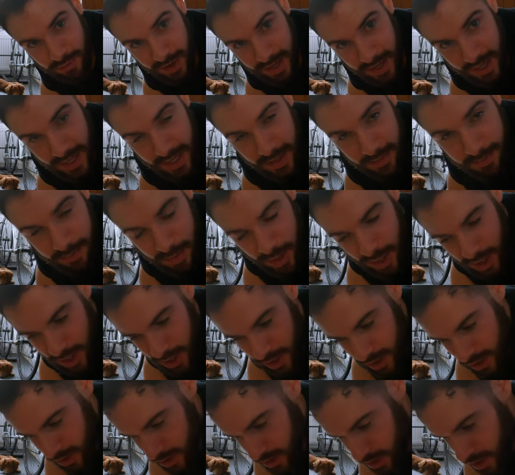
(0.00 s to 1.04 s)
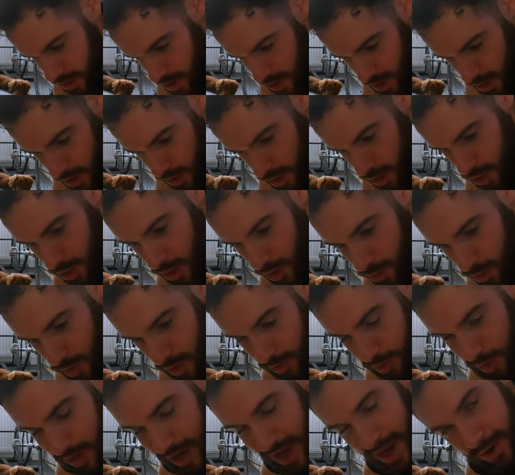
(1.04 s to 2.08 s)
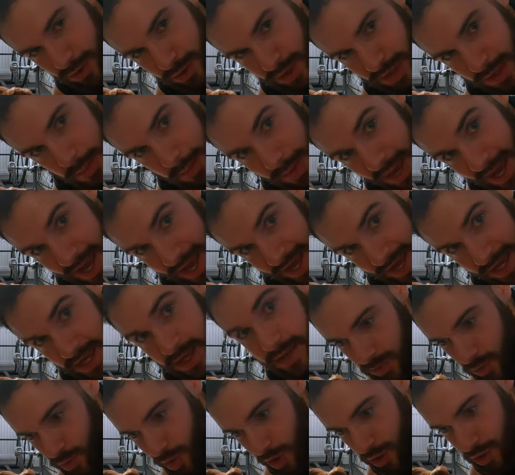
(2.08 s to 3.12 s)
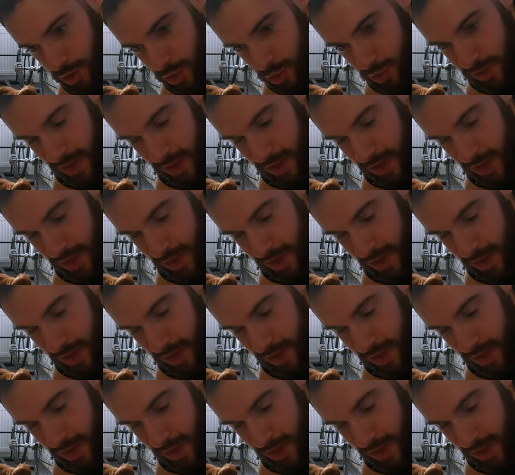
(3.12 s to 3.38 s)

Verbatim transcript: ready, because you don't want to put Harold in the bag while you